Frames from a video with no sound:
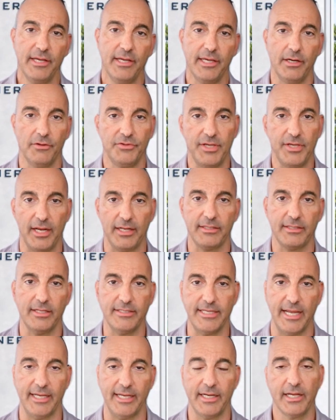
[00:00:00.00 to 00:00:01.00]
It'll take the
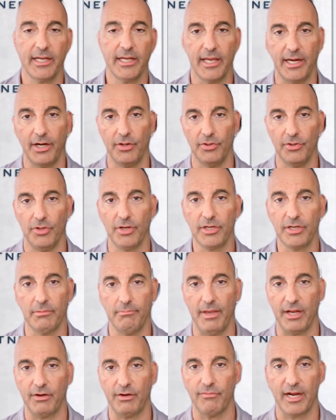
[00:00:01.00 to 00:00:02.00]
data and it'll look and
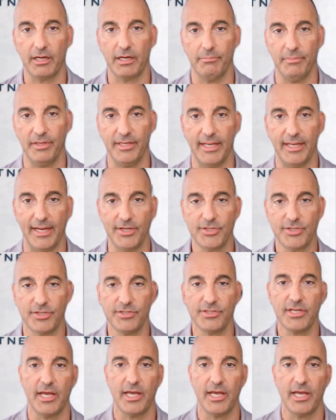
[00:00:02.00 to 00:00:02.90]
make recommendations.